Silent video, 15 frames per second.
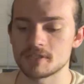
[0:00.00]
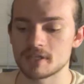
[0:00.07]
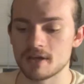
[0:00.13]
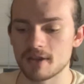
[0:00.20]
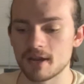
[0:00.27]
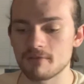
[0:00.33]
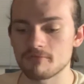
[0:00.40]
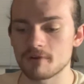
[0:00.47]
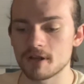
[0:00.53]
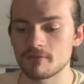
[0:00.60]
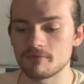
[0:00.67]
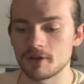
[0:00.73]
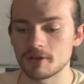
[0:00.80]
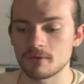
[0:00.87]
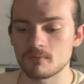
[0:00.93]
Now that I've read
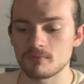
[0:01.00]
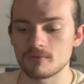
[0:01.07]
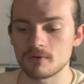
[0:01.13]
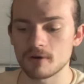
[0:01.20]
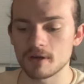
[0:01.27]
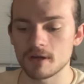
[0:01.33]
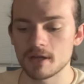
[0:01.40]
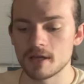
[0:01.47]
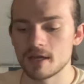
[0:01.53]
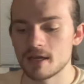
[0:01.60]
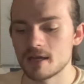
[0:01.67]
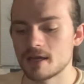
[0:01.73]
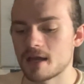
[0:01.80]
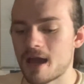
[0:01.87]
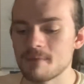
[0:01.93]
volume 4,
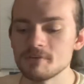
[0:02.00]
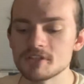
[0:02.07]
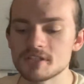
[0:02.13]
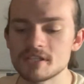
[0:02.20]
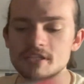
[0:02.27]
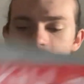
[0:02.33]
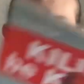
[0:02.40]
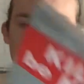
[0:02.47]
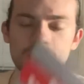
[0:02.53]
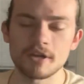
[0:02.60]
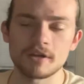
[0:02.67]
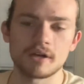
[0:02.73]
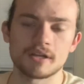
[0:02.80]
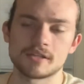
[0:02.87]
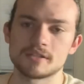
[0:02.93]
I'm just disappointed,
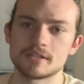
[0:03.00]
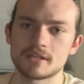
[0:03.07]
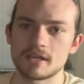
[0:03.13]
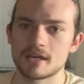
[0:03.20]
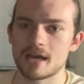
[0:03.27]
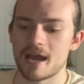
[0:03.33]
honestly.